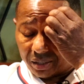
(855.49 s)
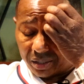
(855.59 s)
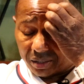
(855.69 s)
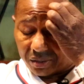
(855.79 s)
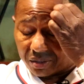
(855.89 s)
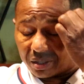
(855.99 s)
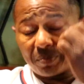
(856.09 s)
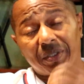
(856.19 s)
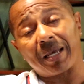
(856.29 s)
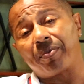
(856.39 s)
And
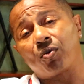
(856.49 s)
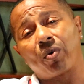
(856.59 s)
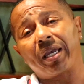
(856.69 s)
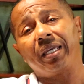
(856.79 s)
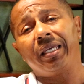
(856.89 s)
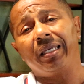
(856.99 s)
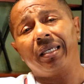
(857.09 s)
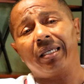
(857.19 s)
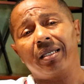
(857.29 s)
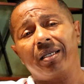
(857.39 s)
some type of way,
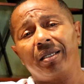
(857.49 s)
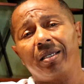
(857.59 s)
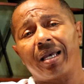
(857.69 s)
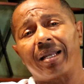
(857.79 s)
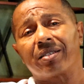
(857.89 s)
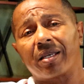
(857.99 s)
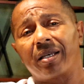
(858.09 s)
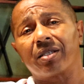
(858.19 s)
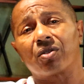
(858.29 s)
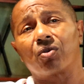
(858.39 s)
he he got his
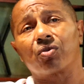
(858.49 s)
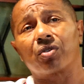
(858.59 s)
hands on